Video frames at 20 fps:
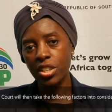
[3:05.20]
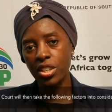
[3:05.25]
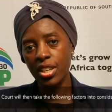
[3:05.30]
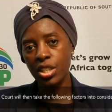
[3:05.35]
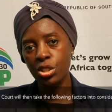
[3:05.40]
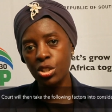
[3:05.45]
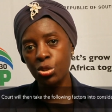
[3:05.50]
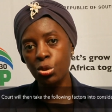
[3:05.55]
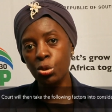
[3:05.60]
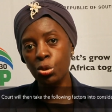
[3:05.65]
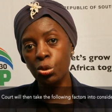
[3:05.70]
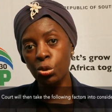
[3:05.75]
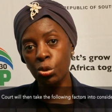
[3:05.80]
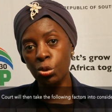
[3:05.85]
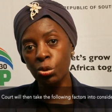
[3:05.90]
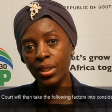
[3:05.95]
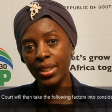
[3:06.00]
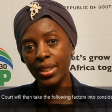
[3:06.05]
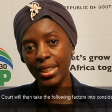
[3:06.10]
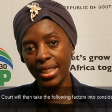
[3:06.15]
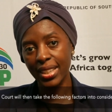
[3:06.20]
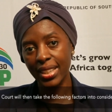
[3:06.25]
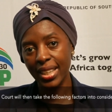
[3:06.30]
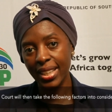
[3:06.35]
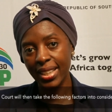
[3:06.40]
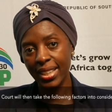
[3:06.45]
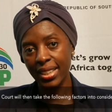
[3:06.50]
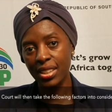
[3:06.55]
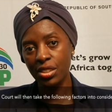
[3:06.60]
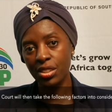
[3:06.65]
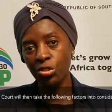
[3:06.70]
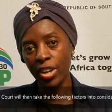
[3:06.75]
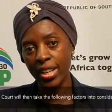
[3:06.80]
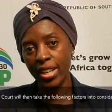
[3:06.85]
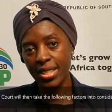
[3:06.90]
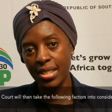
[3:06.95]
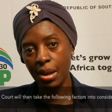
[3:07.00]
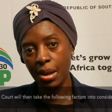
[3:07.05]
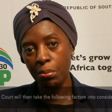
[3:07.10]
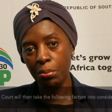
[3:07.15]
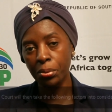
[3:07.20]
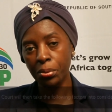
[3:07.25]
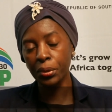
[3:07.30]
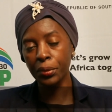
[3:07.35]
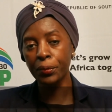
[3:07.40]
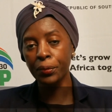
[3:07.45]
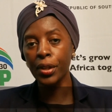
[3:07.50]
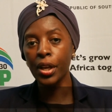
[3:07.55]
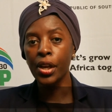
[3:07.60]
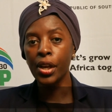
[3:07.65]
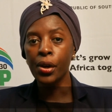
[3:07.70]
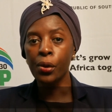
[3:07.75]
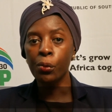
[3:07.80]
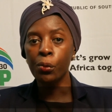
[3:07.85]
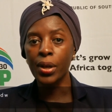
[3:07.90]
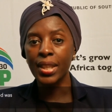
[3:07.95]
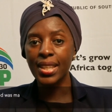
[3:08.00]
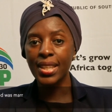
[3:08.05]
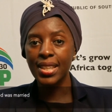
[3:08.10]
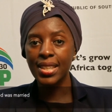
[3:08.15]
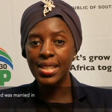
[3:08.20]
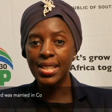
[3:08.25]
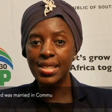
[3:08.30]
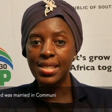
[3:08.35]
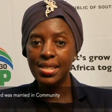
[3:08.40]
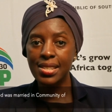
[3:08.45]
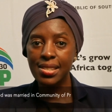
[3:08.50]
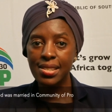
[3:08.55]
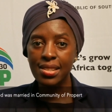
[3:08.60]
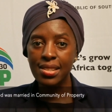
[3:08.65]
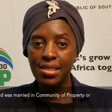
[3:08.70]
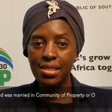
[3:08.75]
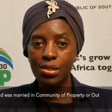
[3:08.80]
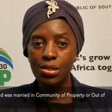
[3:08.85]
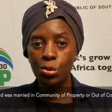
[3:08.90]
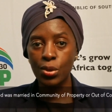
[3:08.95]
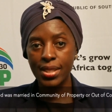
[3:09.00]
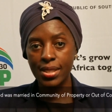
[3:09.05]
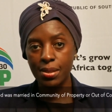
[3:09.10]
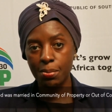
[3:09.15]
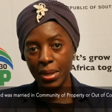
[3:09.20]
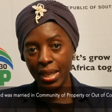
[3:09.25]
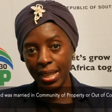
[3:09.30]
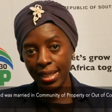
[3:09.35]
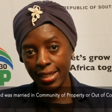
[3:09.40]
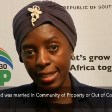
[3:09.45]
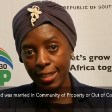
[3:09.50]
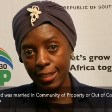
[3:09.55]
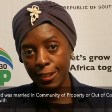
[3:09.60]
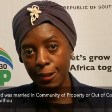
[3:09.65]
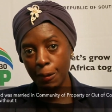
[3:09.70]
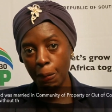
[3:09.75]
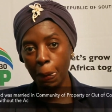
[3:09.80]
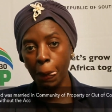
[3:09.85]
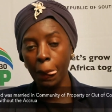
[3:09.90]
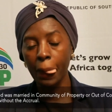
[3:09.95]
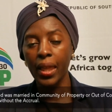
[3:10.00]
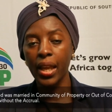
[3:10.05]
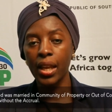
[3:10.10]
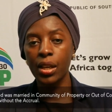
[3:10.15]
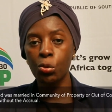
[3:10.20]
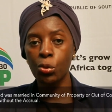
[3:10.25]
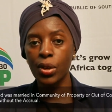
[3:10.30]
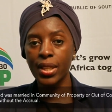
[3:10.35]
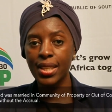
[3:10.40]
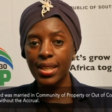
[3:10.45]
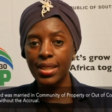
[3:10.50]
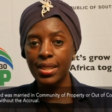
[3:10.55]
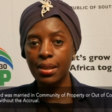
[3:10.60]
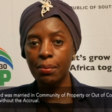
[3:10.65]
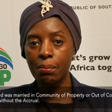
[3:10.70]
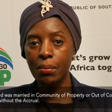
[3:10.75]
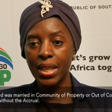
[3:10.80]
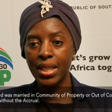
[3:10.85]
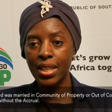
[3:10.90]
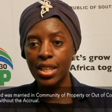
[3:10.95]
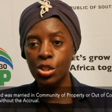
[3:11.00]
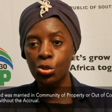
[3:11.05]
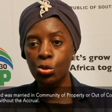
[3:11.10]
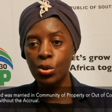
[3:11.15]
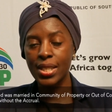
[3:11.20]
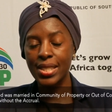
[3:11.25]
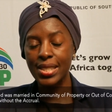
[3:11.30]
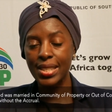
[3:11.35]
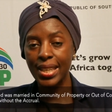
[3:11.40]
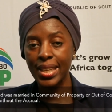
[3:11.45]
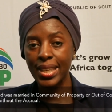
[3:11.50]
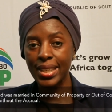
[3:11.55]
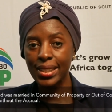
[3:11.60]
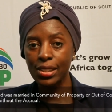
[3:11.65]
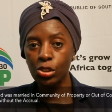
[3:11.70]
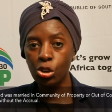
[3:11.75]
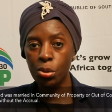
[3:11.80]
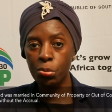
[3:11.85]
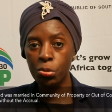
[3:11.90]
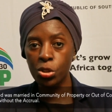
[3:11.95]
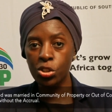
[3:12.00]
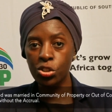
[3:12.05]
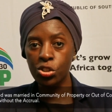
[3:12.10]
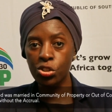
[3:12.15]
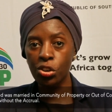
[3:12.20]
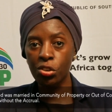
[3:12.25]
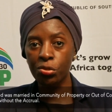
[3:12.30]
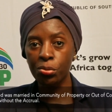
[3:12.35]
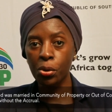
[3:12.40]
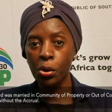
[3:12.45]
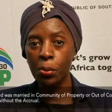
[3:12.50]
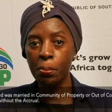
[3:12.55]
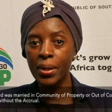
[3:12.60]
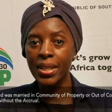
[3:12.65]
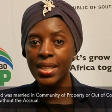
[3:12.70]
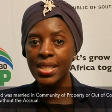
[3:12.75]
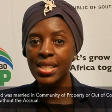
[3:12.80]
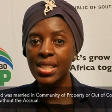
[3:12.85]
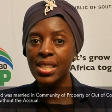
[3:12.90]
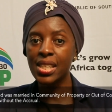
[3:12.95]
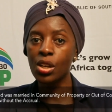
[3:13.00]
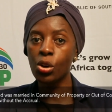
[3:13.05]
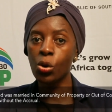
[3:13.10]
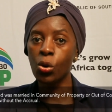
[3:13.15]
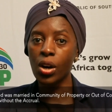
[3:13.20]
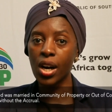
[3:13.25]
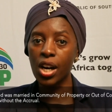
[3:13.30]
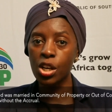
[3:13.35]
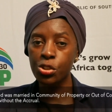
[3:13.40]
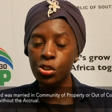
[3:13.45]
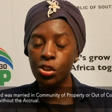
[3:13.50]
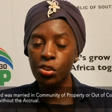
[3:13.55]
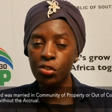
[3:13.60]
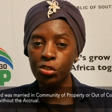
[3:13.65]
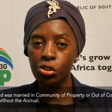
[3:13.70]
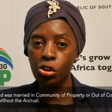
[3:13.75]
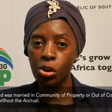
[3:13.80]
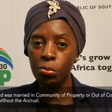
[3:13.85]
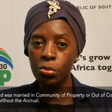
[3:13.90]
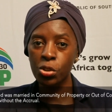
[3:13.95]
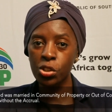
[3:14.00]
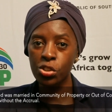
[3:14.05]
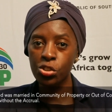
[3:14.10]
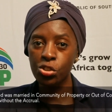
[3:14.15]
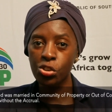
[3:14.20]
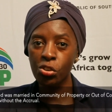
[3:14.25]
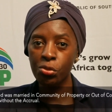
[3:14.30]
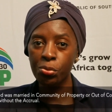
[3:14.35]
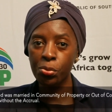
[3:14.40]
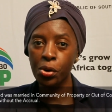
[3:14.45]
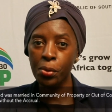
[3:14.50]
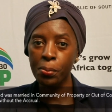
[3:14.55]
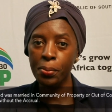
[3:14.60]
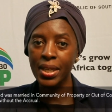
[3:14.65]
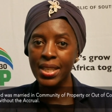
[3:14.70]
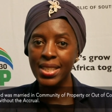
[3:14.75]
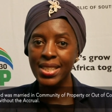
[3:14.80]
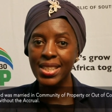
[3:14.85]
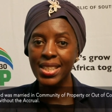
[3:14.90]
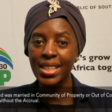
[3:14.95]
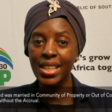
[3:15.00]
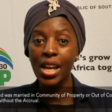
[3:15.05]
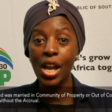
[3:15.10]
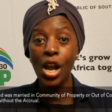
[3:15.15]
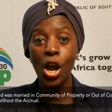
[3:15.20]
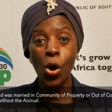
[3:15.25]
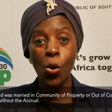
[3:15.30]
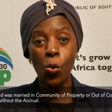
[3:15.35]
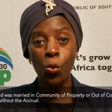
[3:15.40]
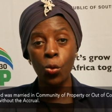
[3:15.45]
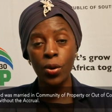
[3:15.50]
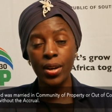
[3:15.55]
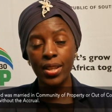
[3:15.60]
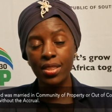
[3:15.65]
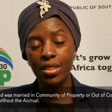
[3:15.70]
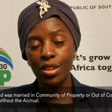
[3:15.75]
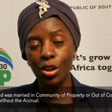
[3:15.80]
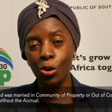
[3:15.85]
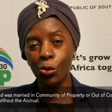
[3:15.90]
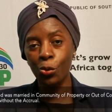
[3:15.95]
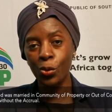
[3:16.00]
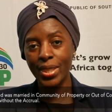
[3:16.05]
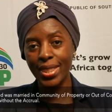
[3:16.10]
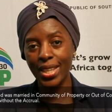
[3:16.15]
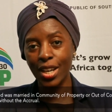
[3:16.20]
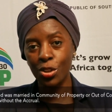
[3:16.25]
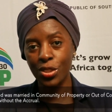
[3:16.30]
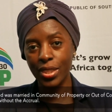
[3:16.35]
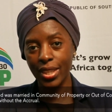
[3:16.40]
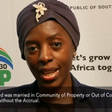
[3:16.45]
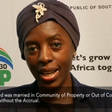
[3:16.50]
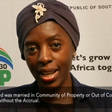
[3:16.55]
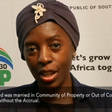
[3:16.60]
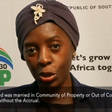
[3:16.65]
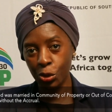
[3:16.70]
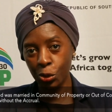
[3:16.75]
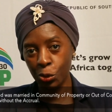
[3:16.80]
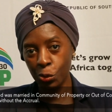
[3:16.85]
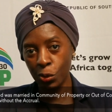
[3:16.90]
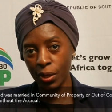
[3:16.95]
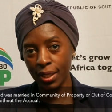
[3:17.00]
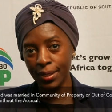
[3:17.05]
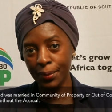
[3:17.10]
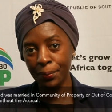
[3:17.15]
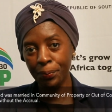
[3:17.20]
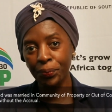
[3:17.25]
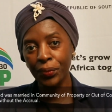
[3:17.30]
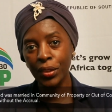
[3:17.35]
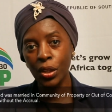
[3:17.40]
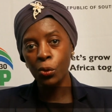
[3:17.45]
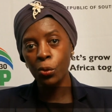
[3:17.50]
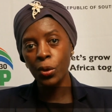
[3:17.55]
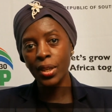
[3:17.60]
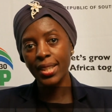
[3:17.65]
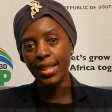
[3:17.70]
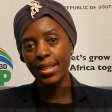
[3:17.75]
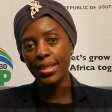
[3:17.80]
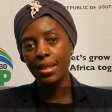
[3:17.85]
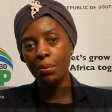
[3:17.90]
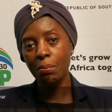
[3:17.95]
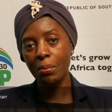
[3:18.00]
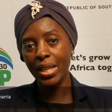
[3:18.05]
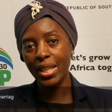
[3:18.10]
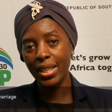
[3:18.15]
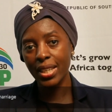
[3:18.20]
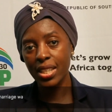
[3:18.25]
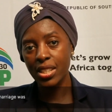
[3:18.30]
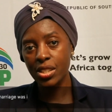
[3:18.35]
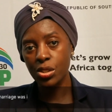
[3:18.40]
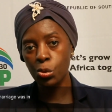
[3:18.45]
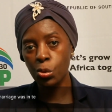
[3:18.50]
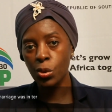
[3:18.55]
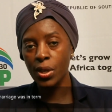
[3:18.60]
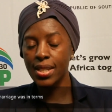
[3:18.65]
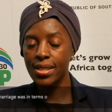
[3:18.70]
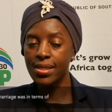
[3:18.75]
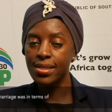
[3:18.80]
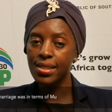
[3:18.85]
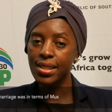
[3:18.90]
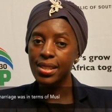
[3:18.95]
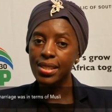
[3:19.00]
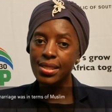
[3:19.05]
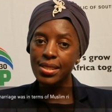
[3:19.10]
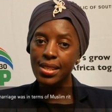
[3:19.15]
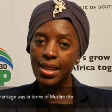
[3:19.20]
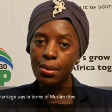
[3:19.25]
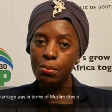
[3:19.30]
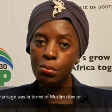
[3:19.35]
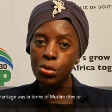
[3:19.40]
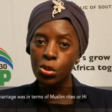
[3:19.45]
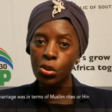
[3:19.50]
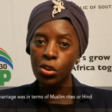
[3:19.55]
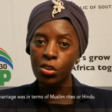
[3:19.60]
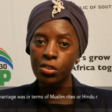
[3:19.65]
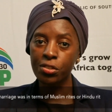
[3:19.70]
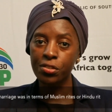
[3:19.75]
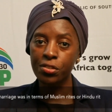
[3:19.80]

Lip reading: as to who will inherit. For example, whether the deceased was married and whether the marriage was in community of property or out of community of property, with or without the accrual, whether the marriage was in terms of